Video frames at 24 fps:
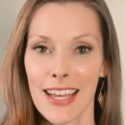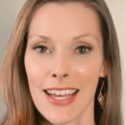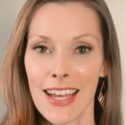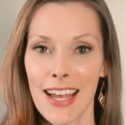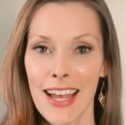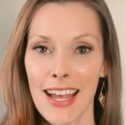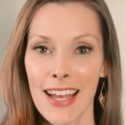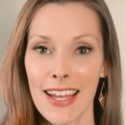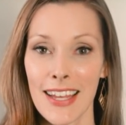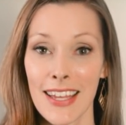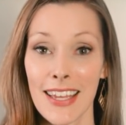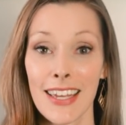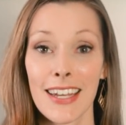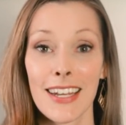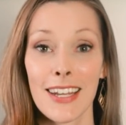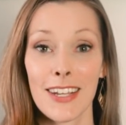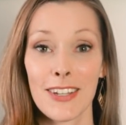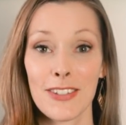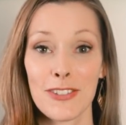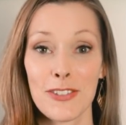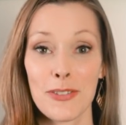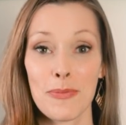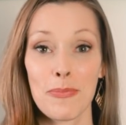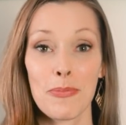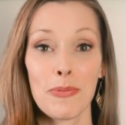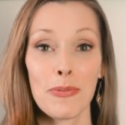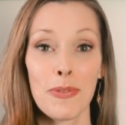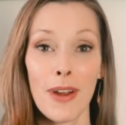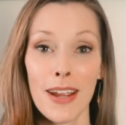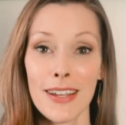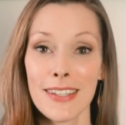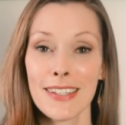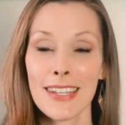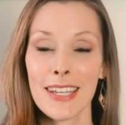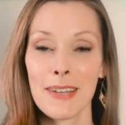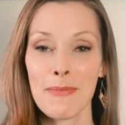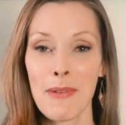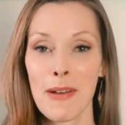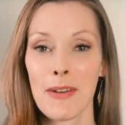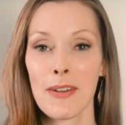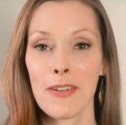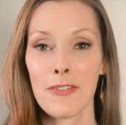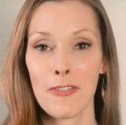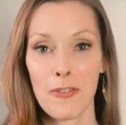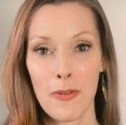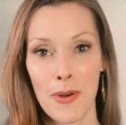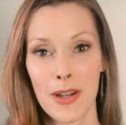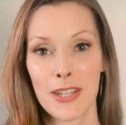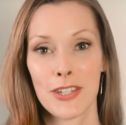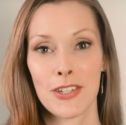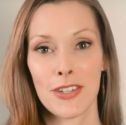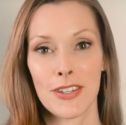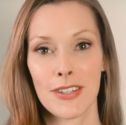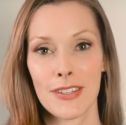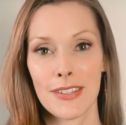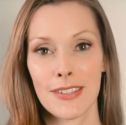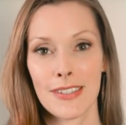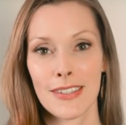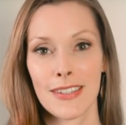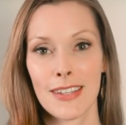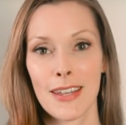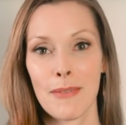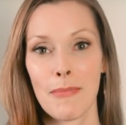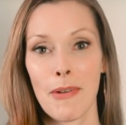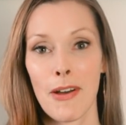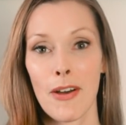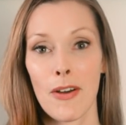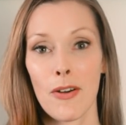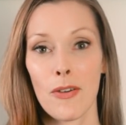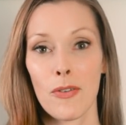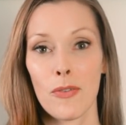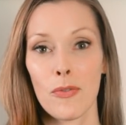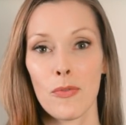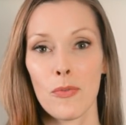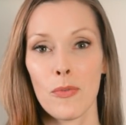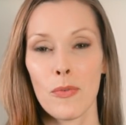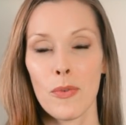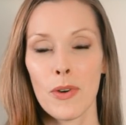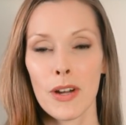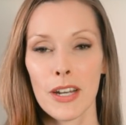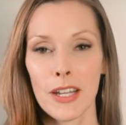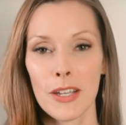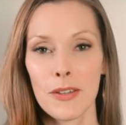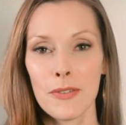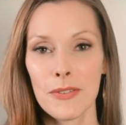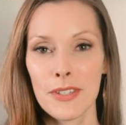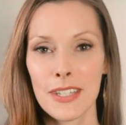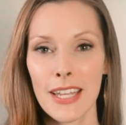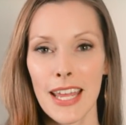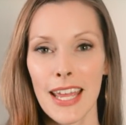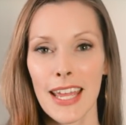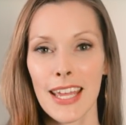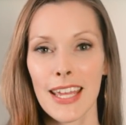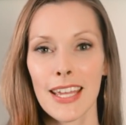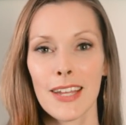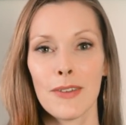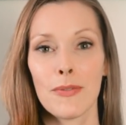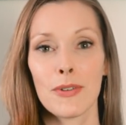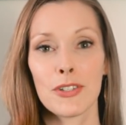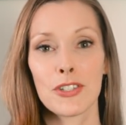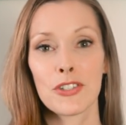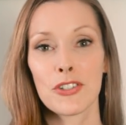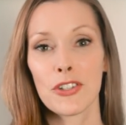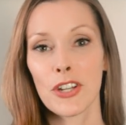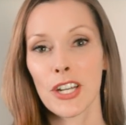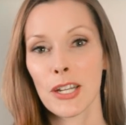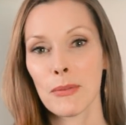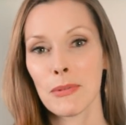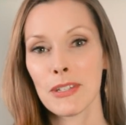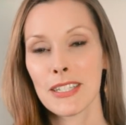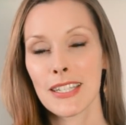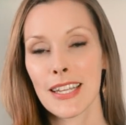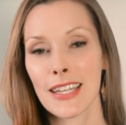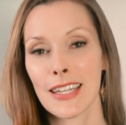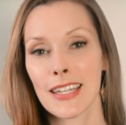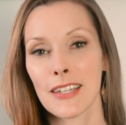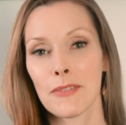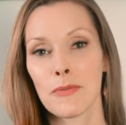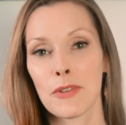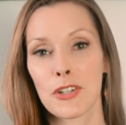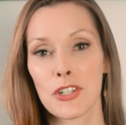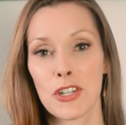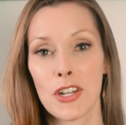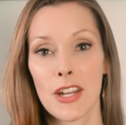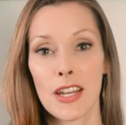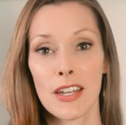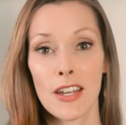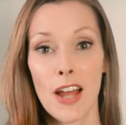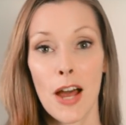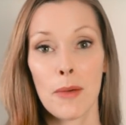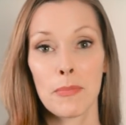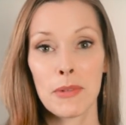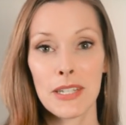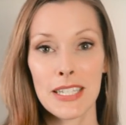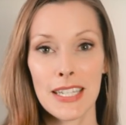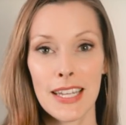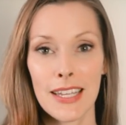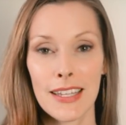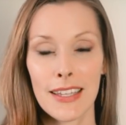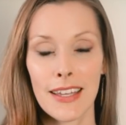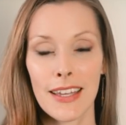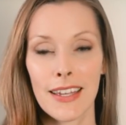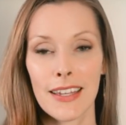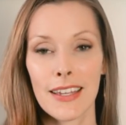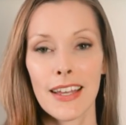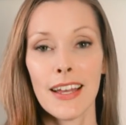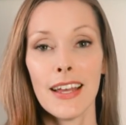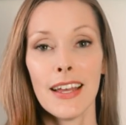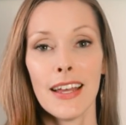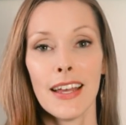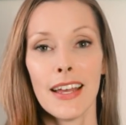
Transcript: I get a surprising amount of questions about what do you take, what should I be taking, what should I not be taking,